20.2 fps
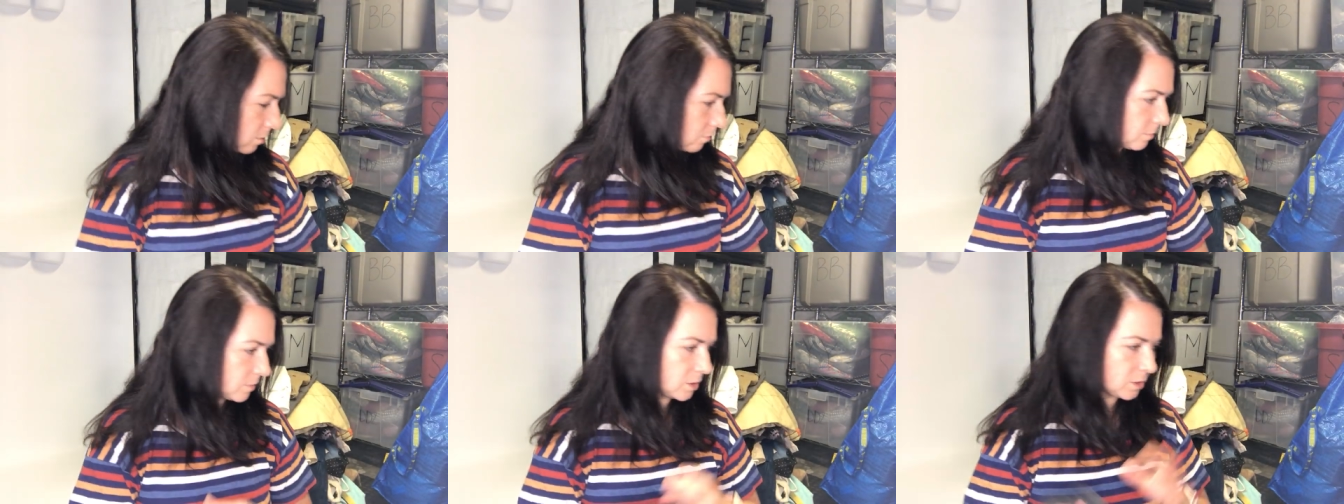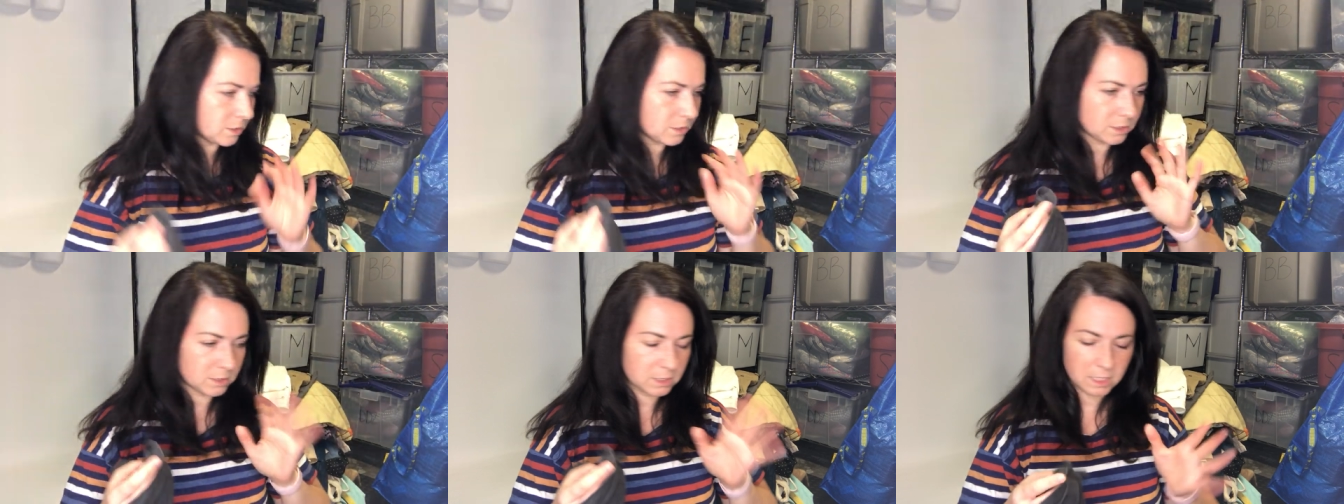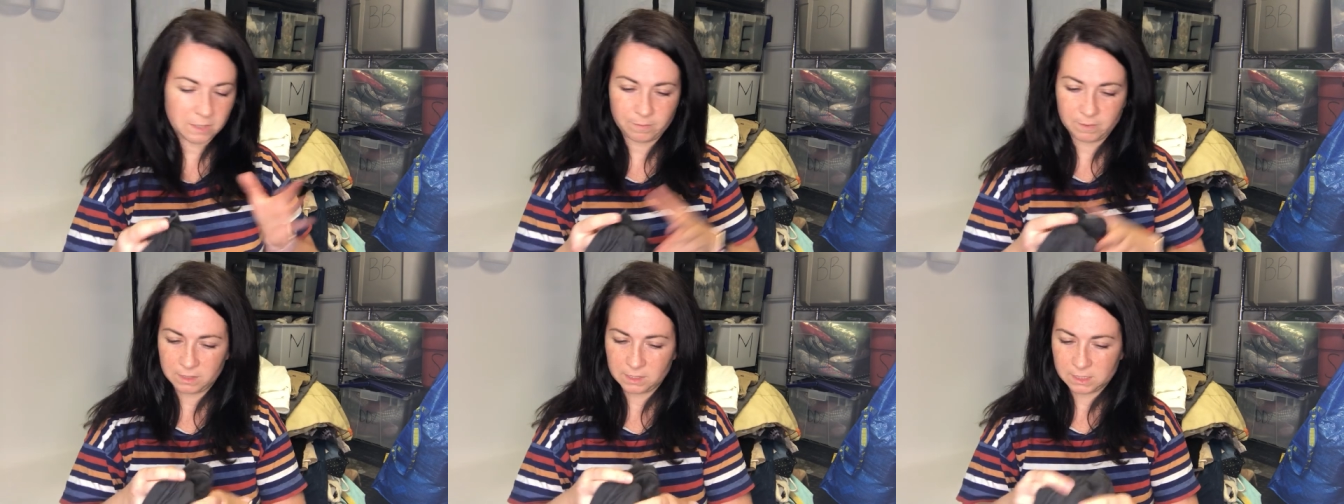I'm just
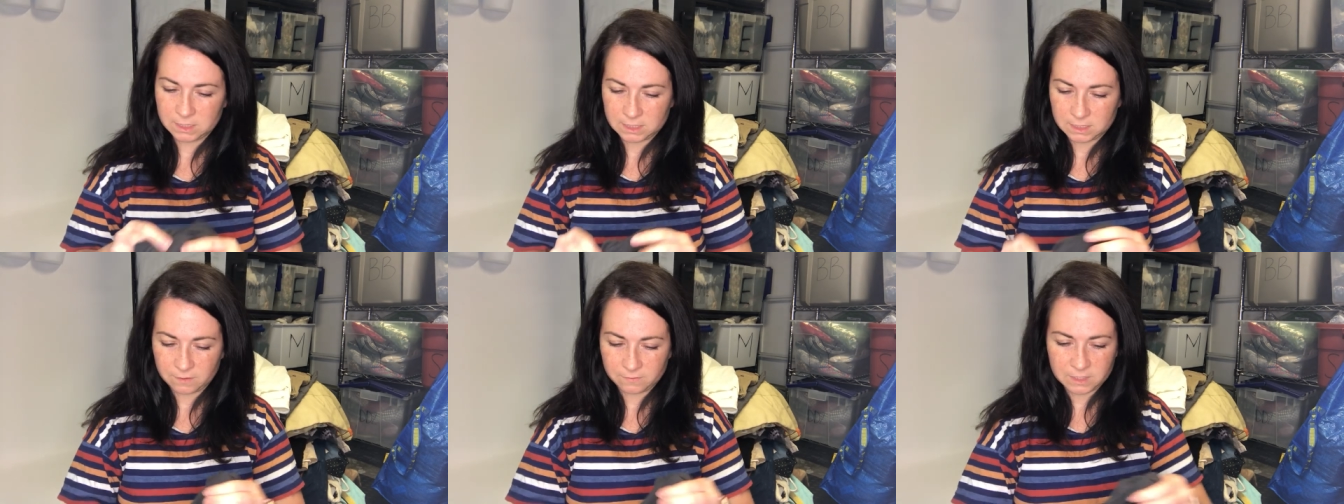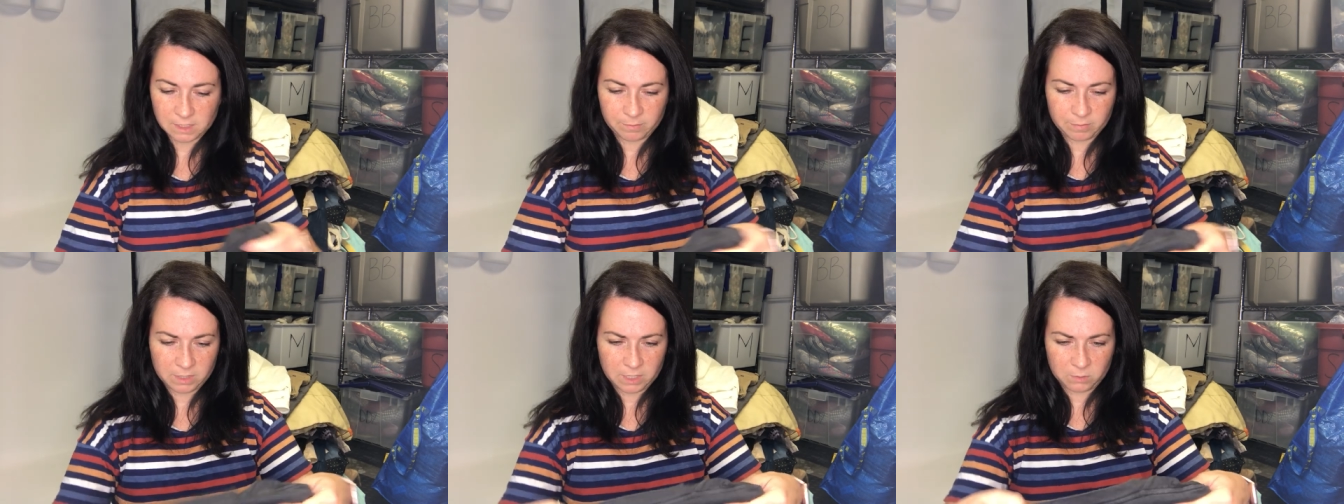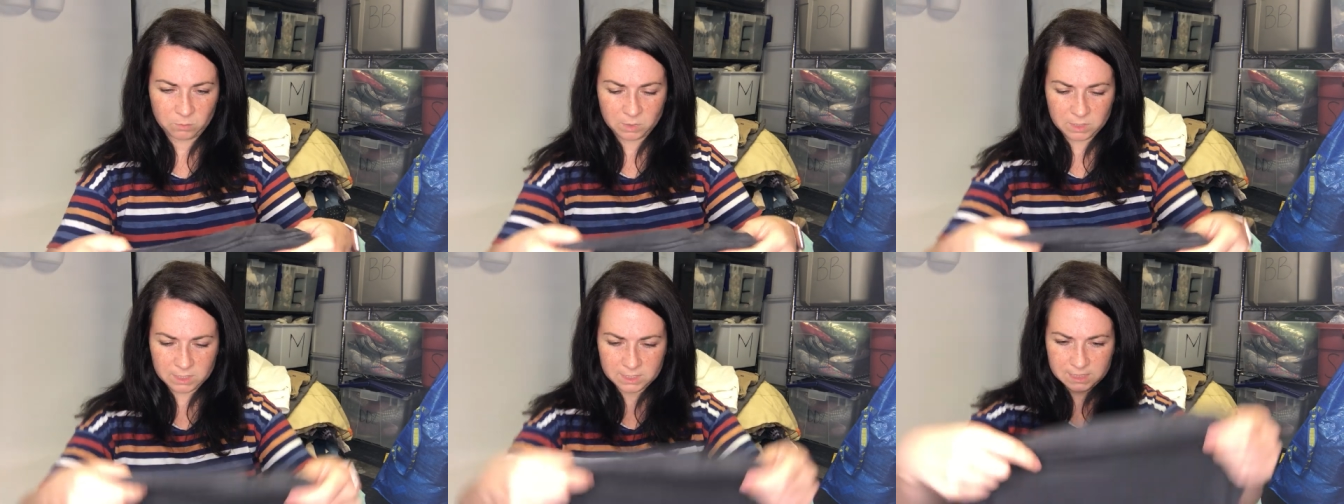keeping this stuff
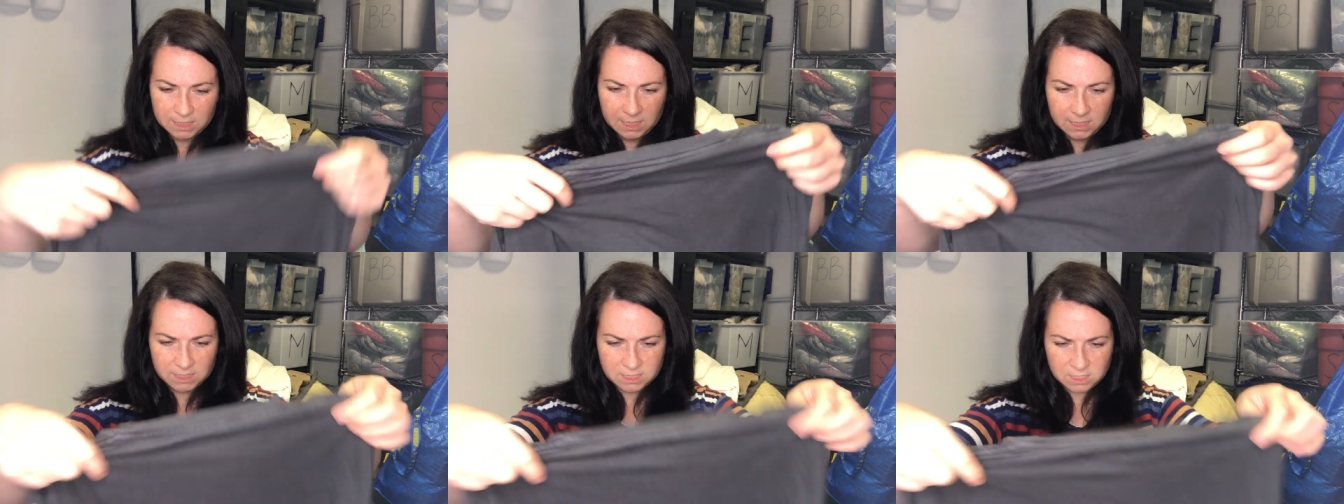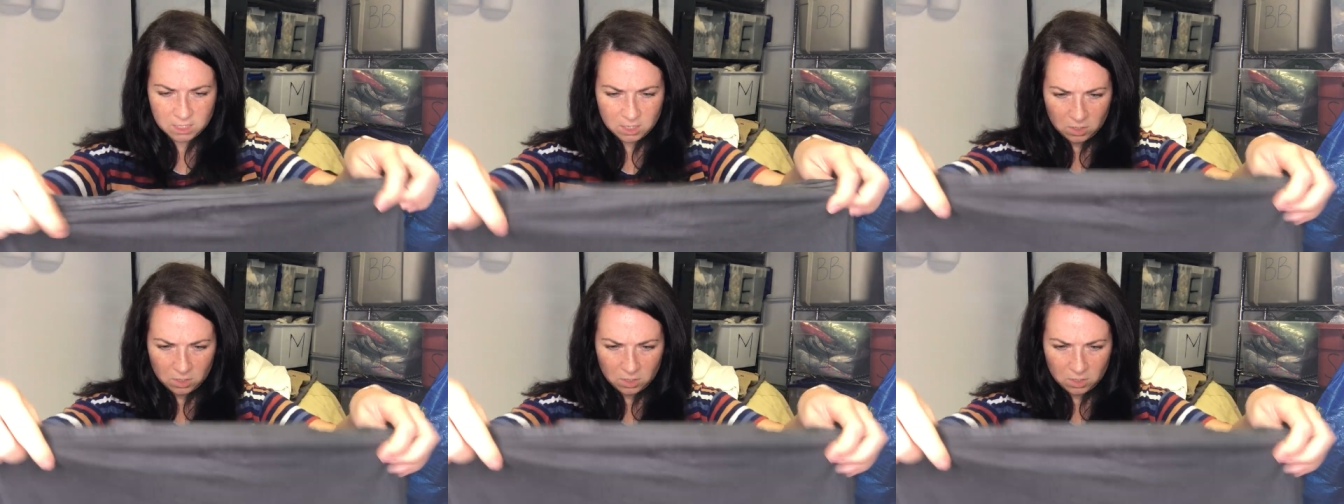separate. What is this?